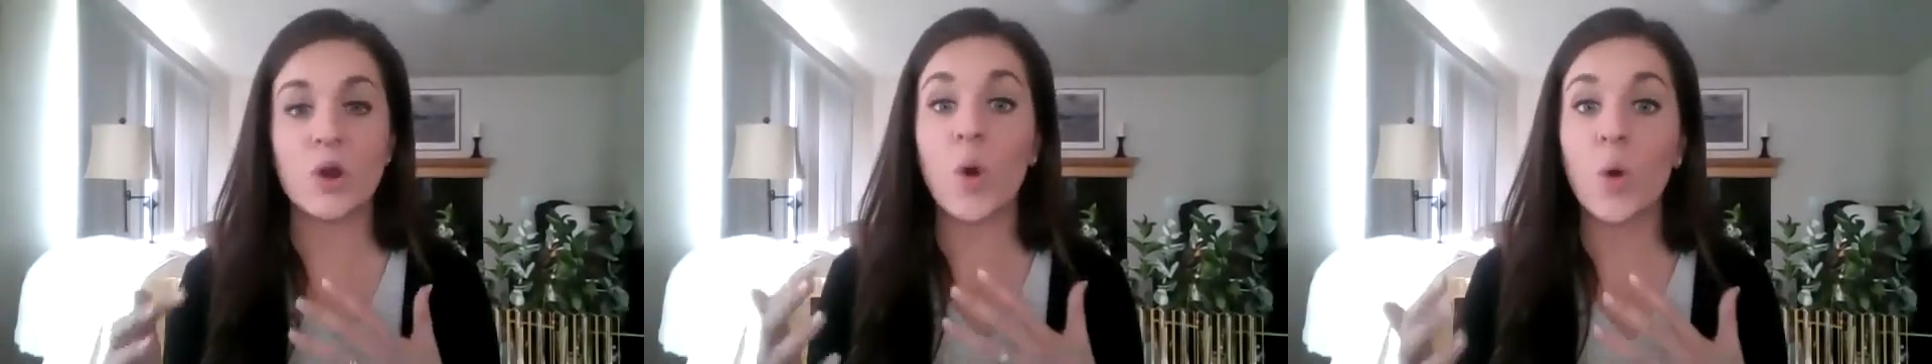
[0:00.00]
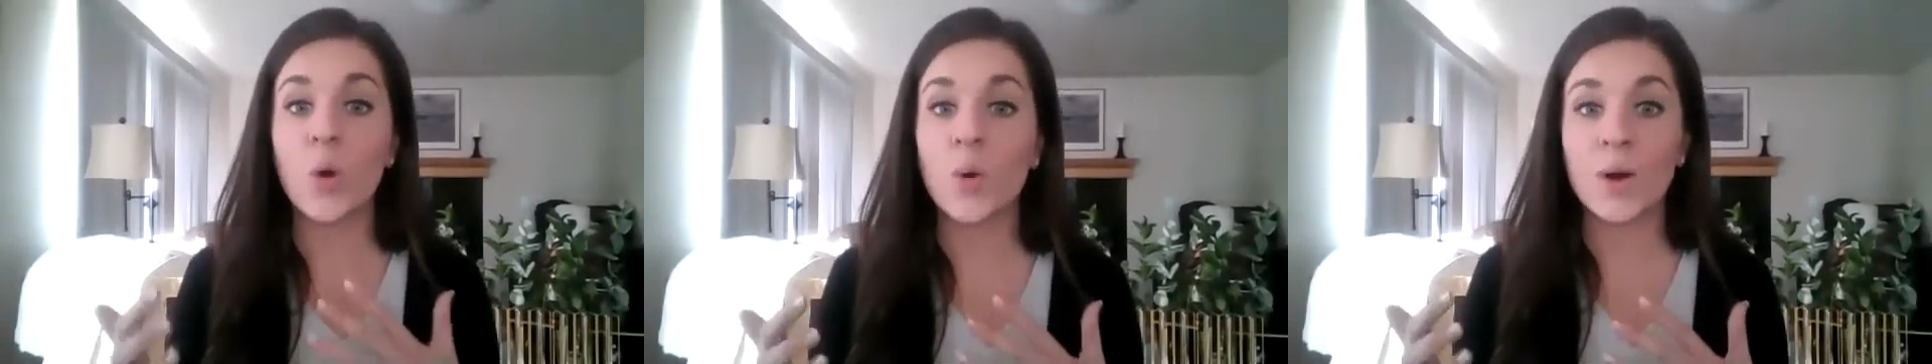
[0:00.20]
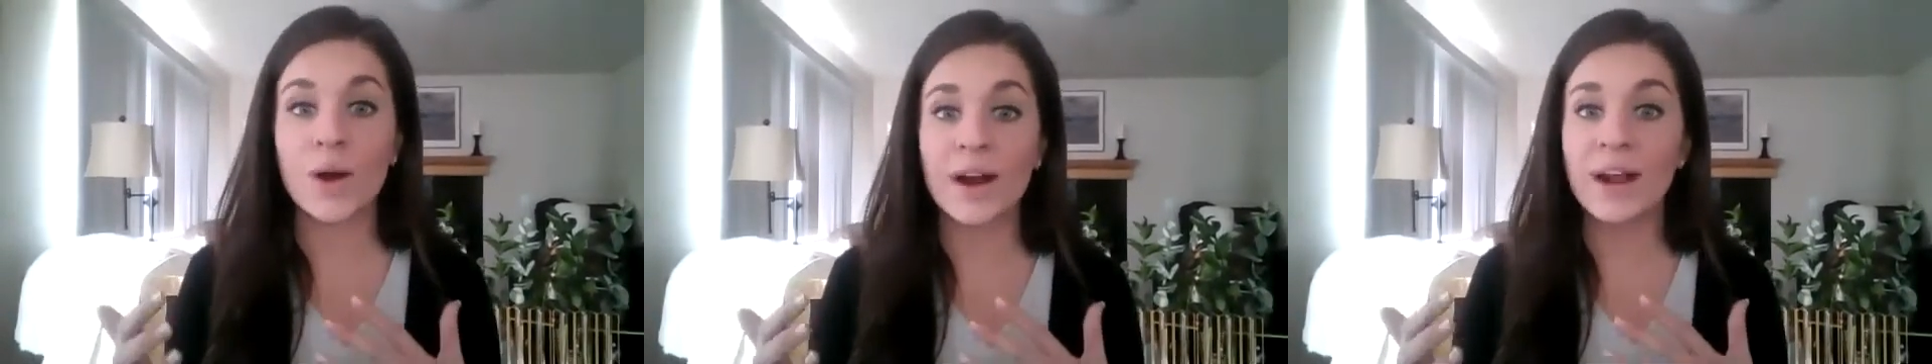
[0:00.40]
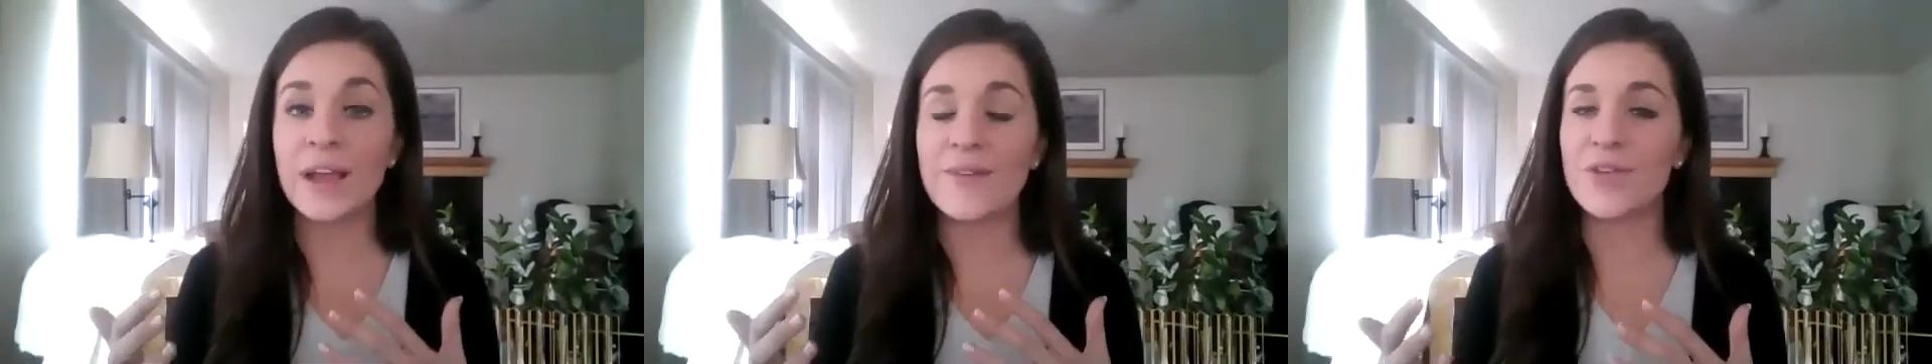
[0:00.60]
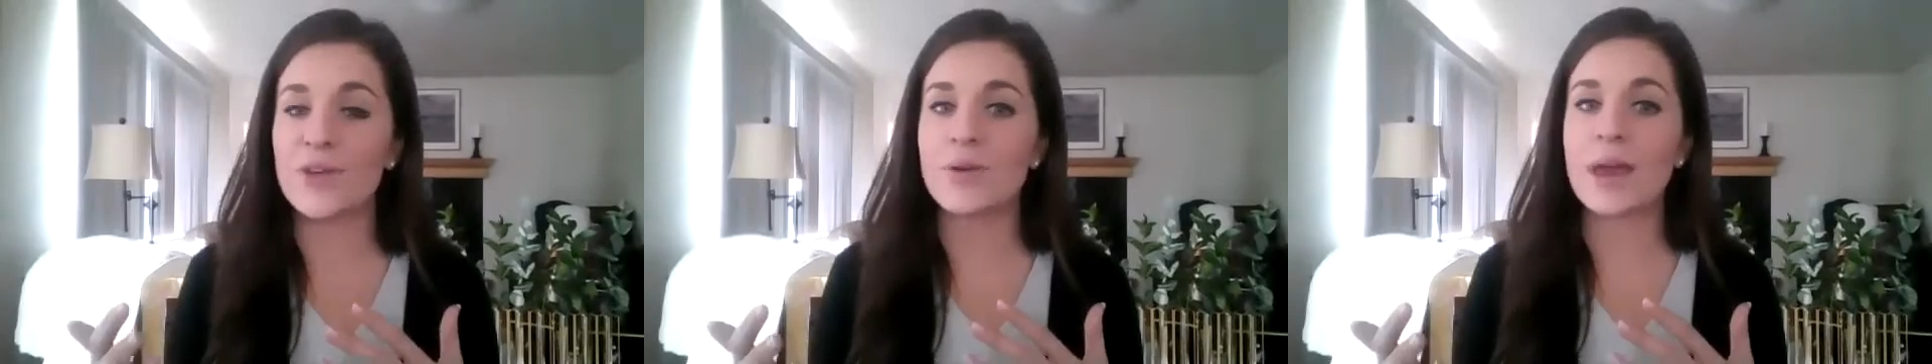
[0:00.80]
or
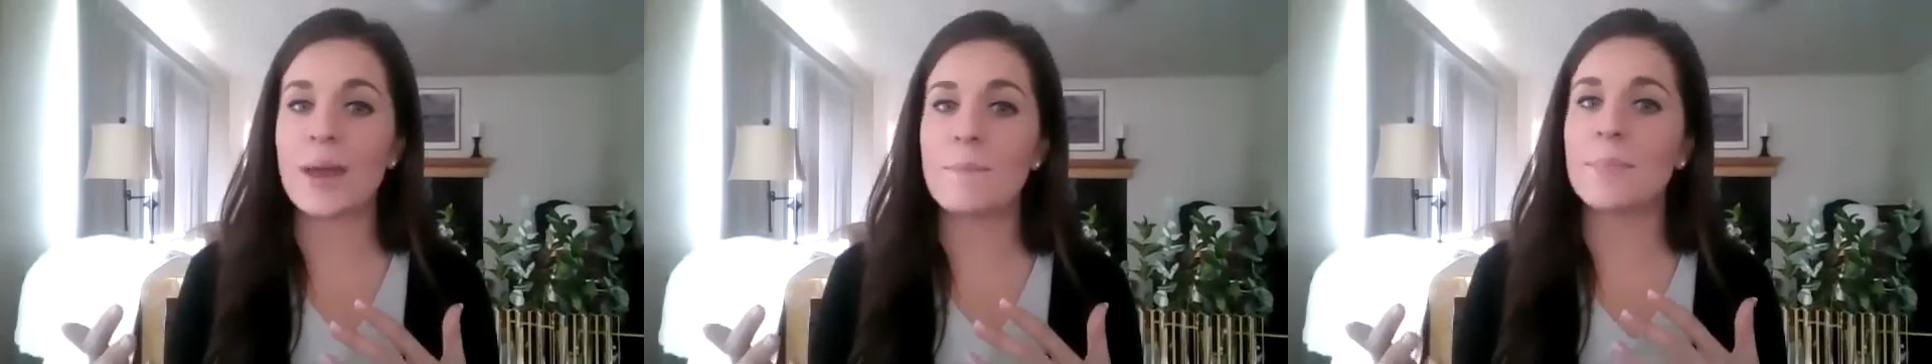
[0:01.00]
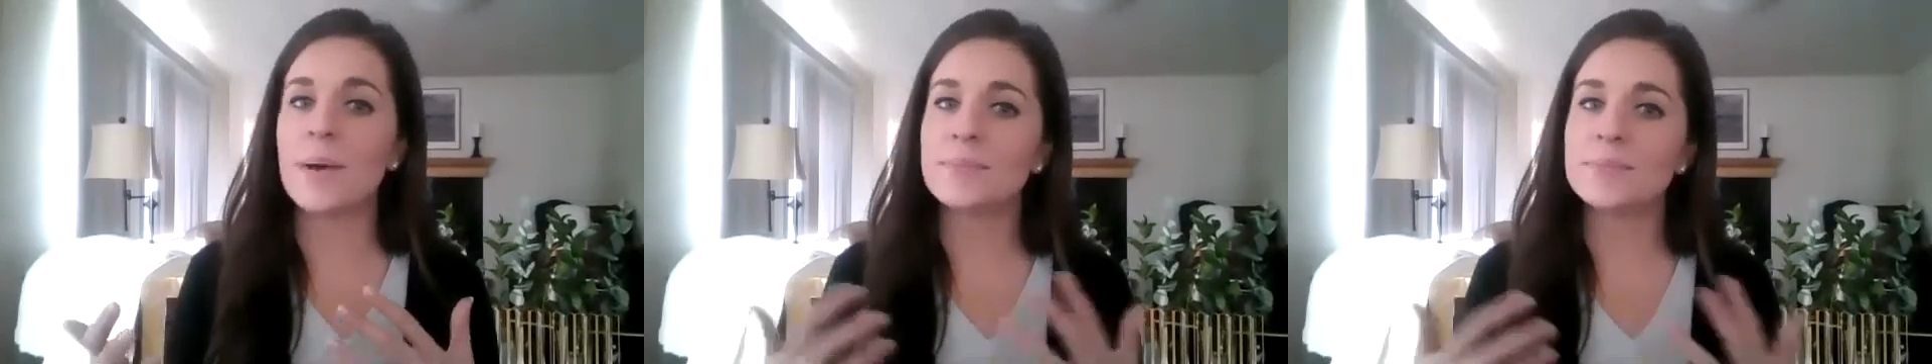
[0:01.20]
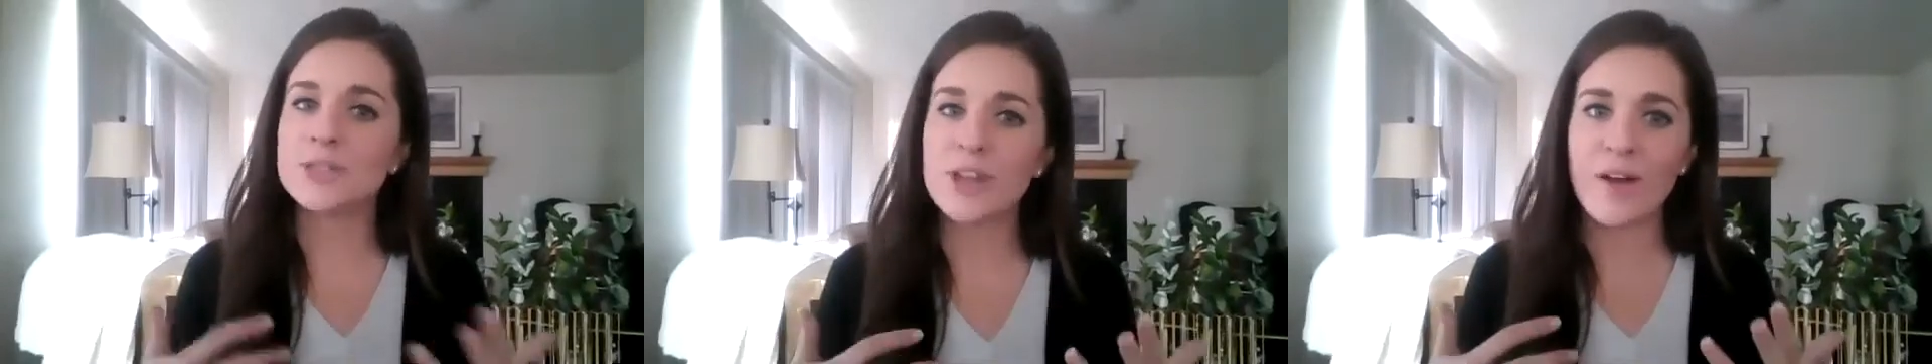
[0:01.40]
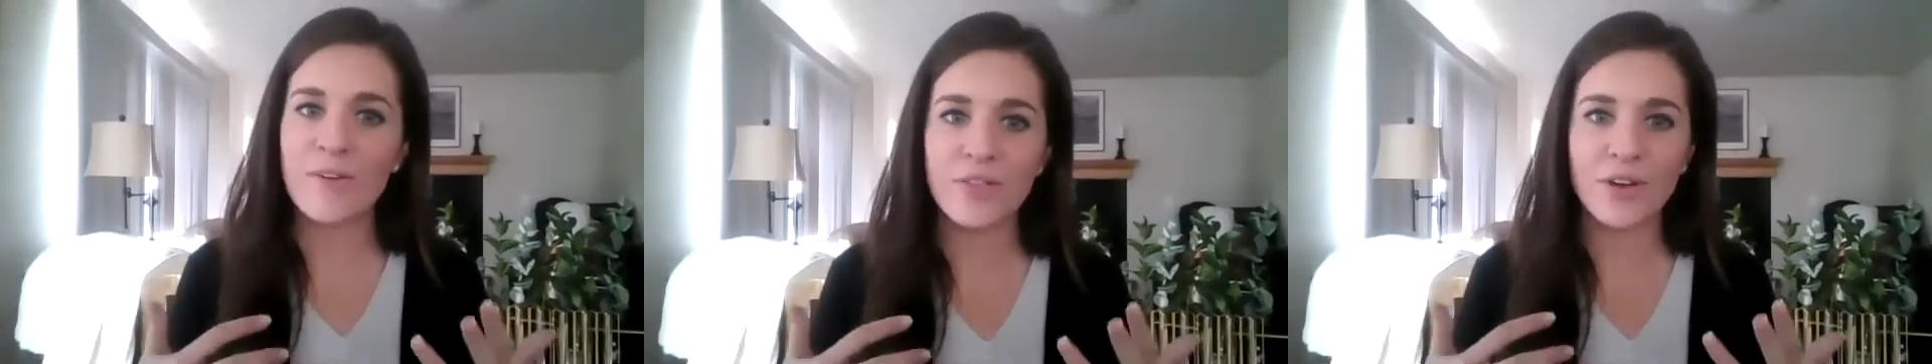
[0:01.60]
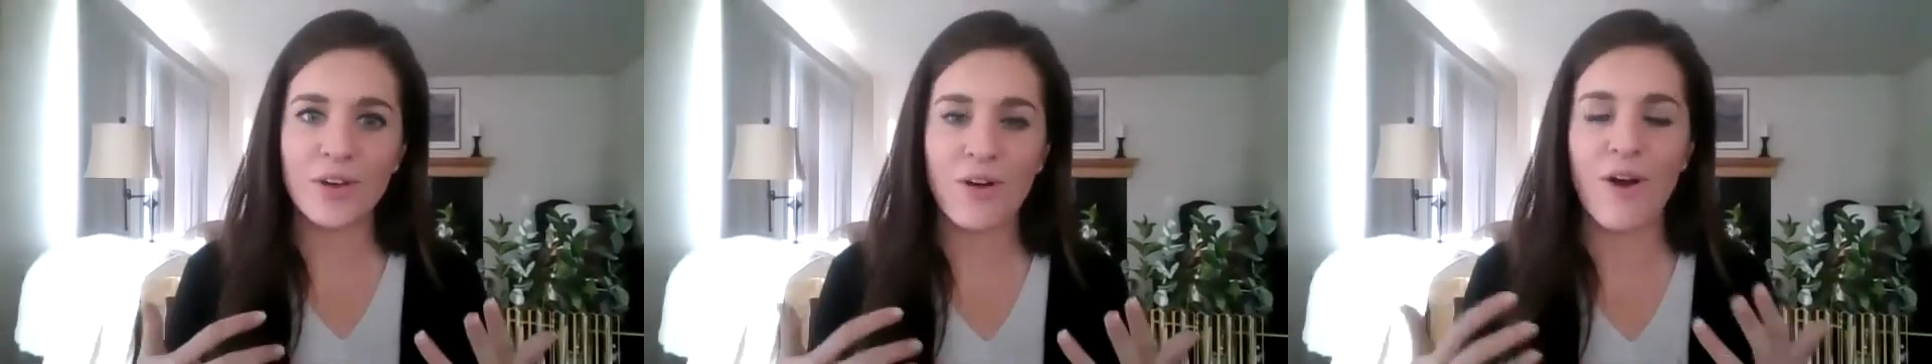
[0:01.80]
if you get bumped off
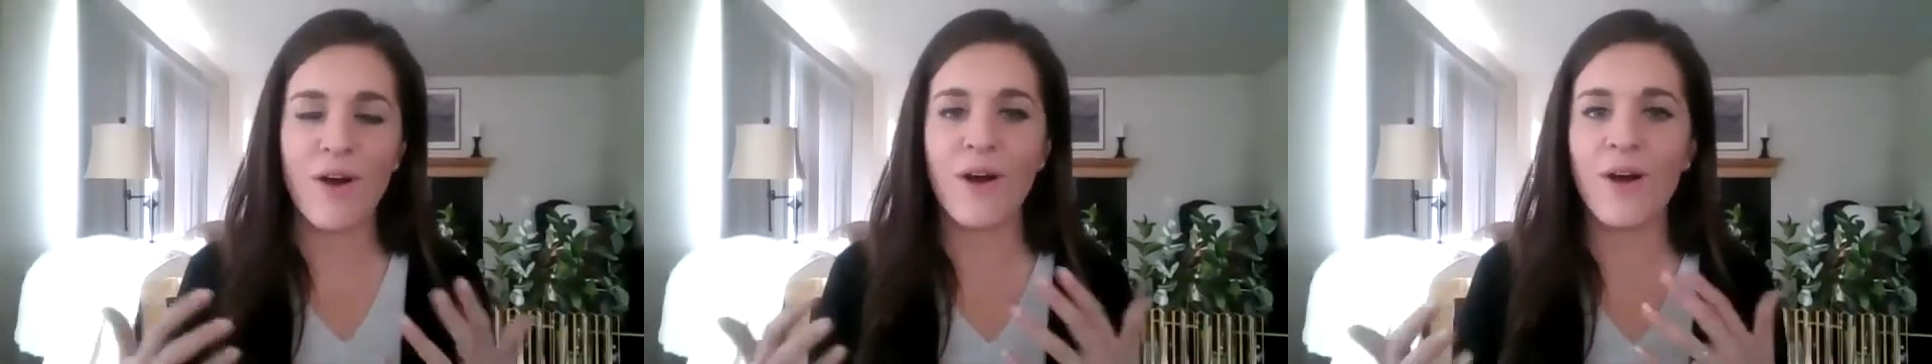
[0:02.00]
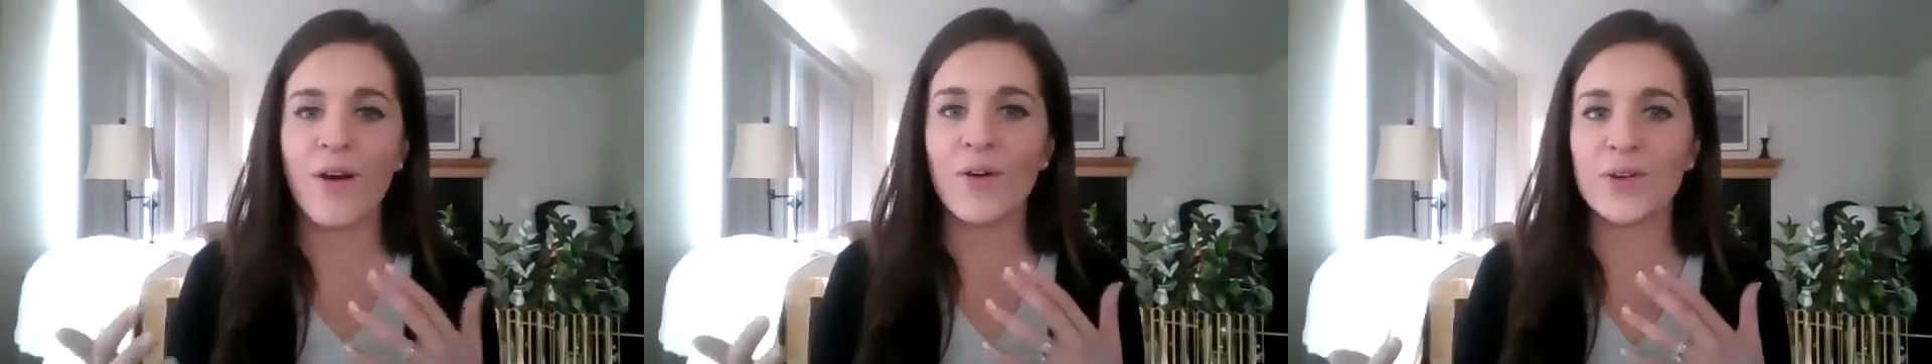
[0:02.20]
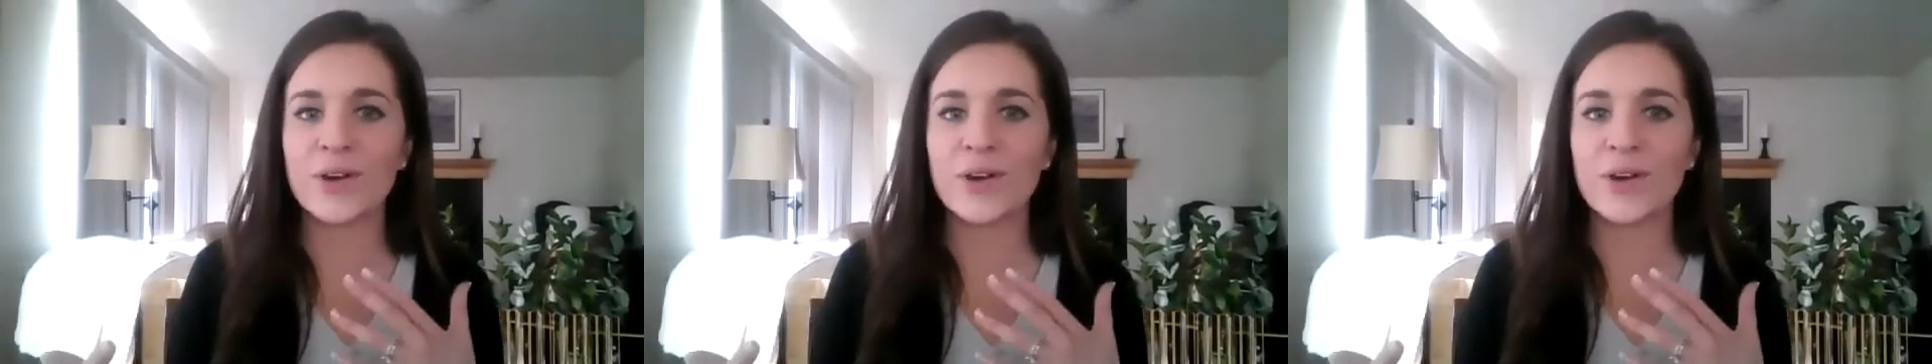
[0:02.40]
the call,